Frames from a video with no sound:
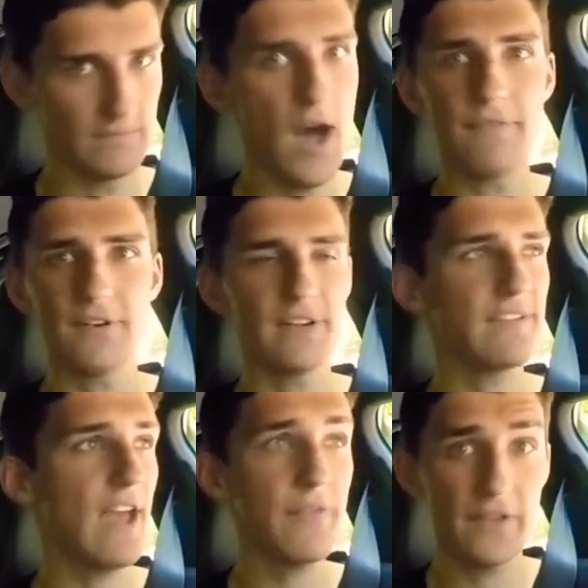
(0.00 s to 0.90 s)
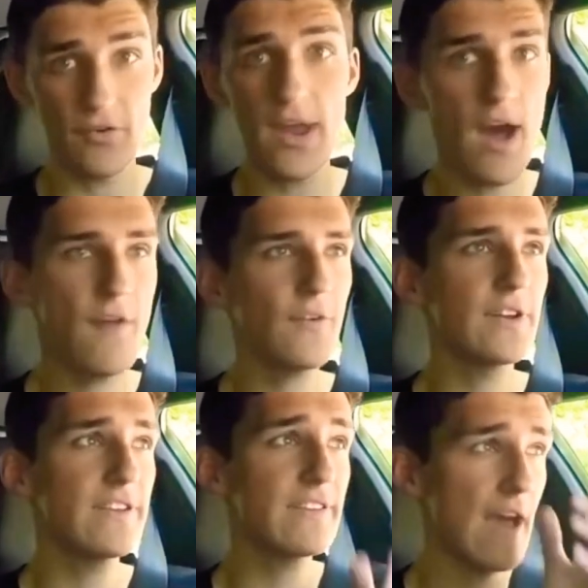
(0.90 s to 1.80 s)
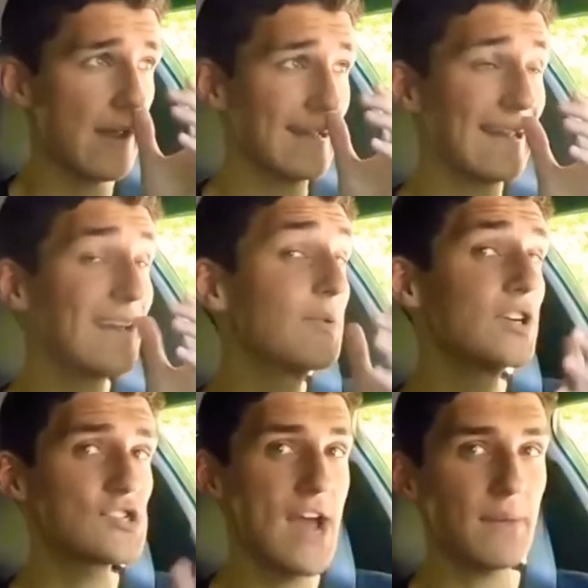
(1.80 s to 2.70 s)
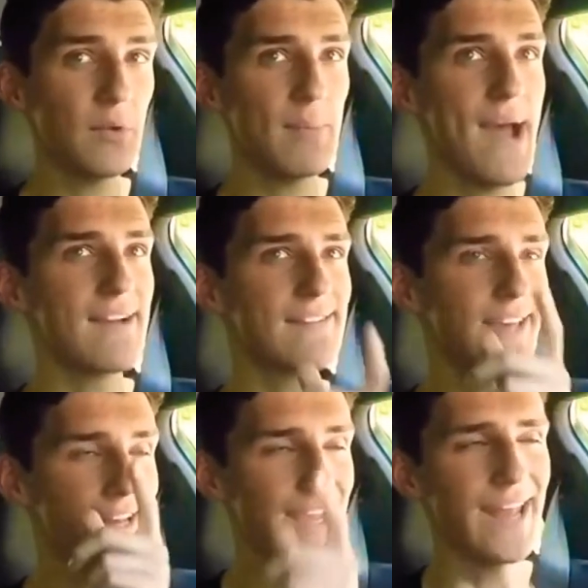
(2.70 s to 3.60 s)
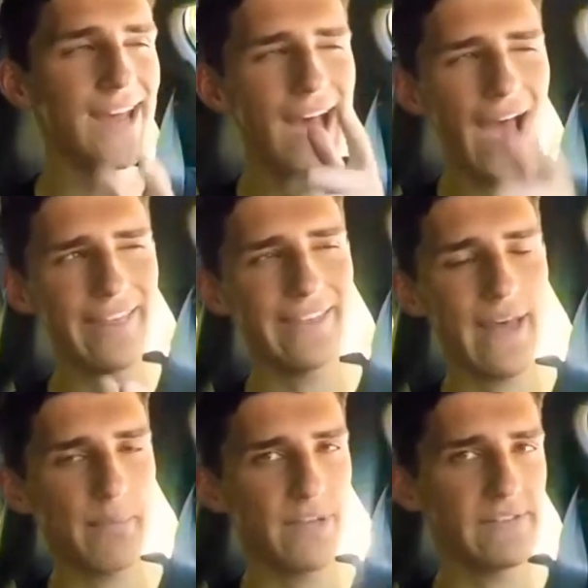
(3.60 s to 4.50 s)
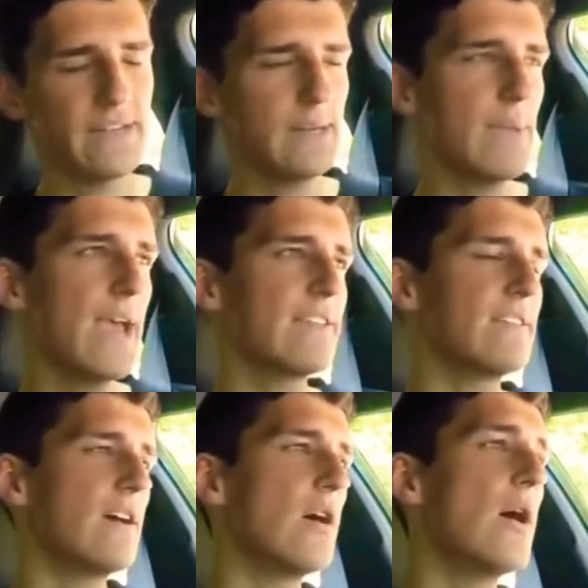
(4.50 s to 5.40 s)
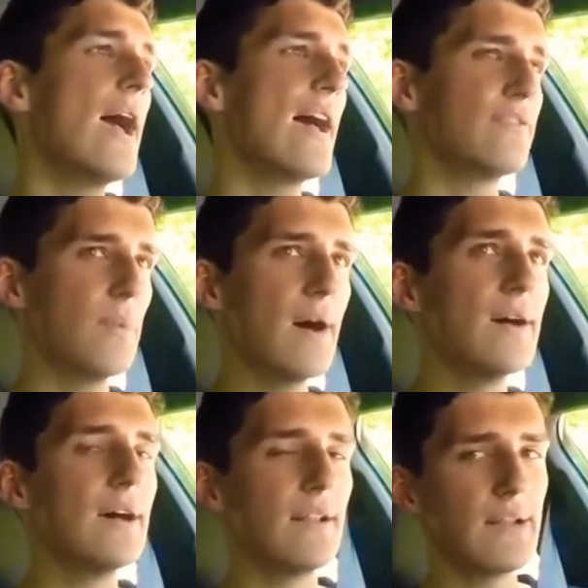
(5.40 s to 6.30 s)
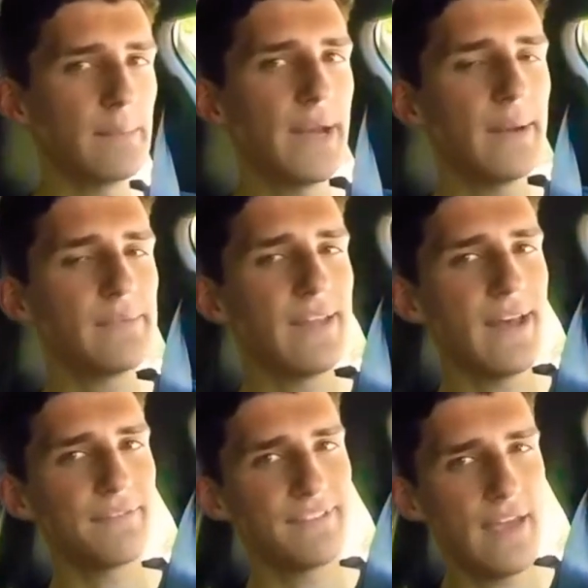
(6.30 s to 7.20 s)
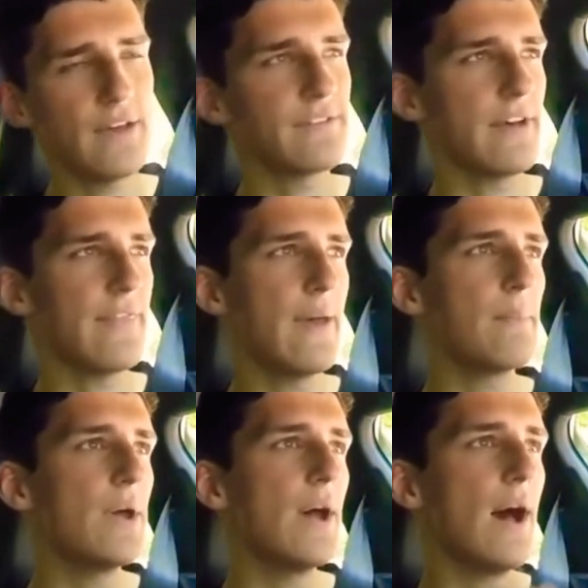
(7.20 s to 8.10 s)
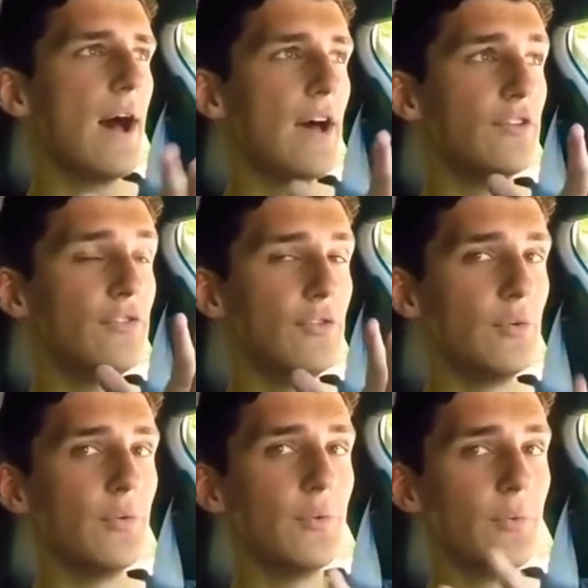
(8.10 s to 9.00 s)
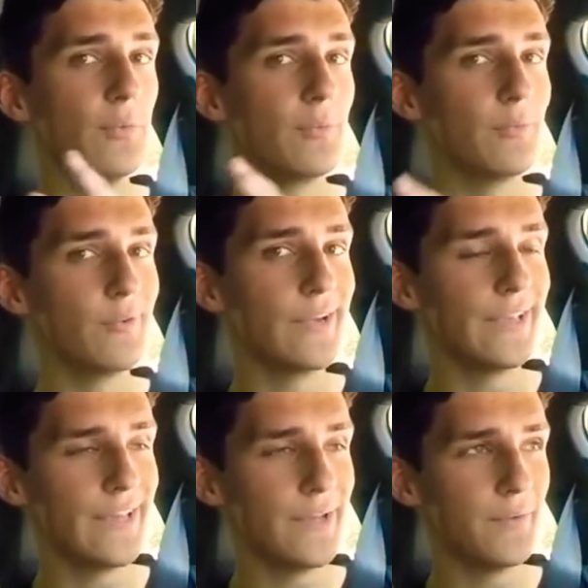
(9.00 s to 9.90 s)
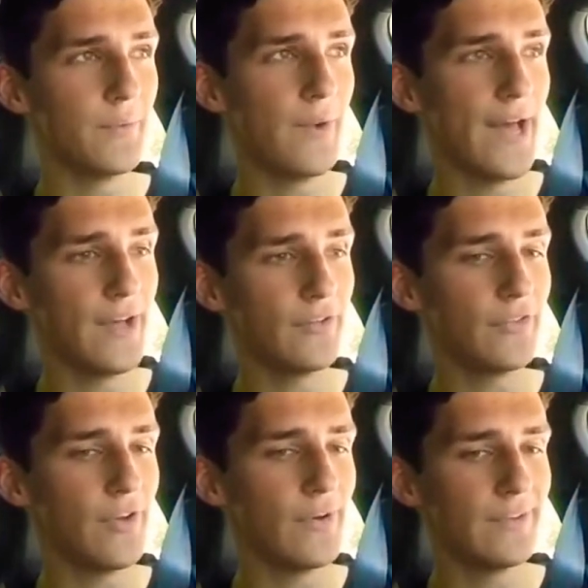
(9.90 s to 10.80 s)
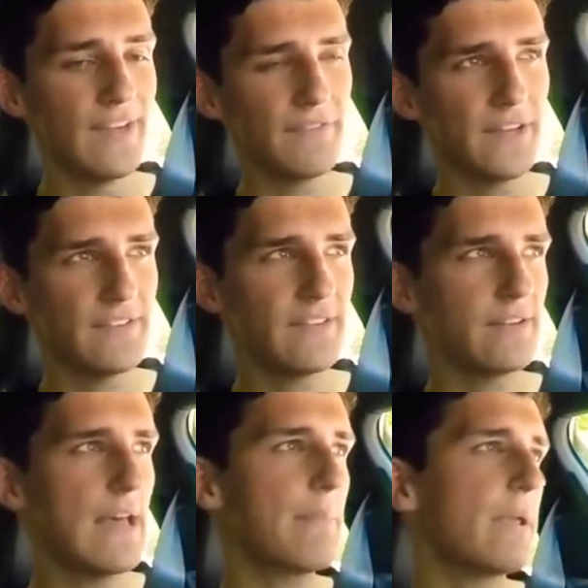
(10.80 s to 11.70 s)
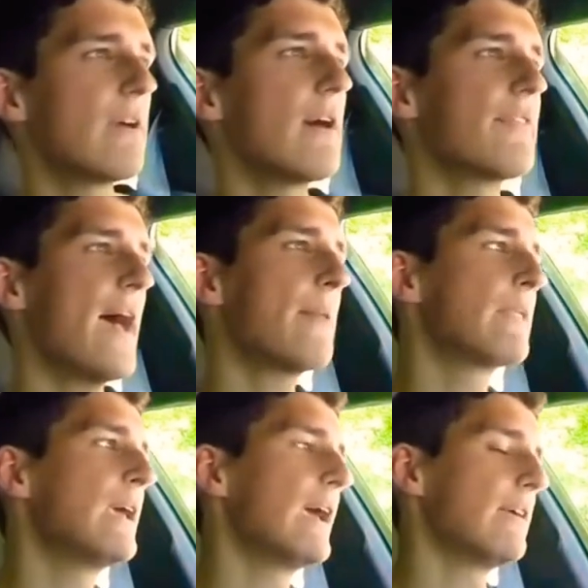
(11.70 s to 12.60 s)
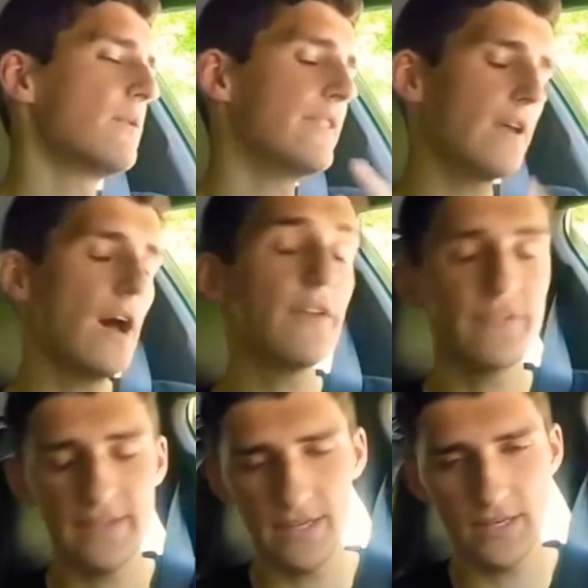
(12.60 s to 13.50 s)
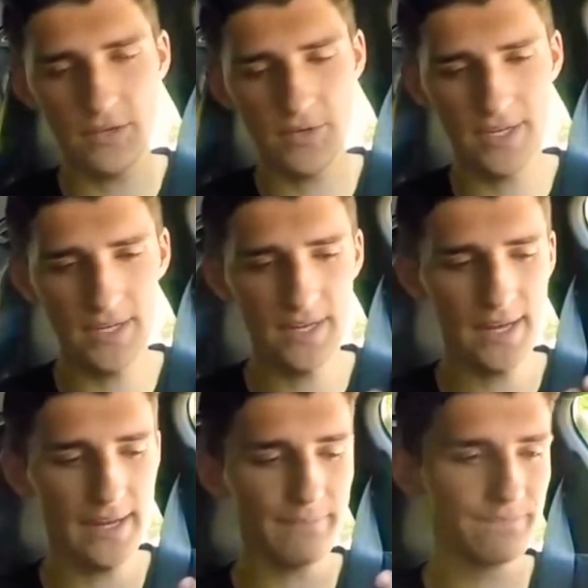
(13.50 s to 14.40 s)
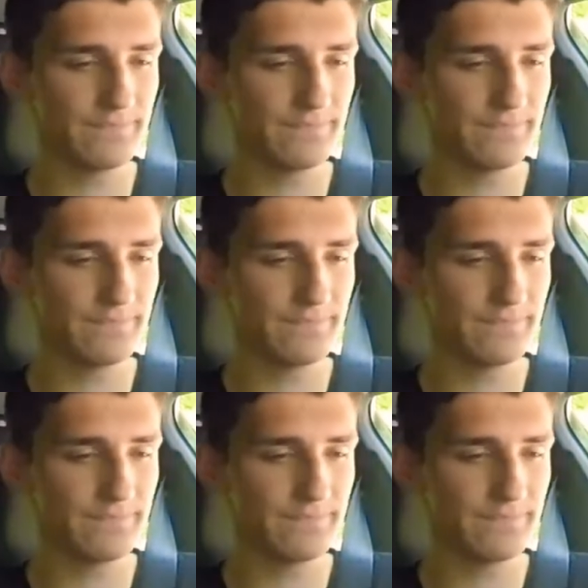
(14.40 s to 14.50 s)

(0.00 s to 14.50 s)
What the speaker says: offer a discount, then great, offer a discount and it will attract more buyers. And again, I think that plays into eBay SEO as well. A lot of my items that have sales on them do really well. So definitely consider that, play around with that. And one other thing that you can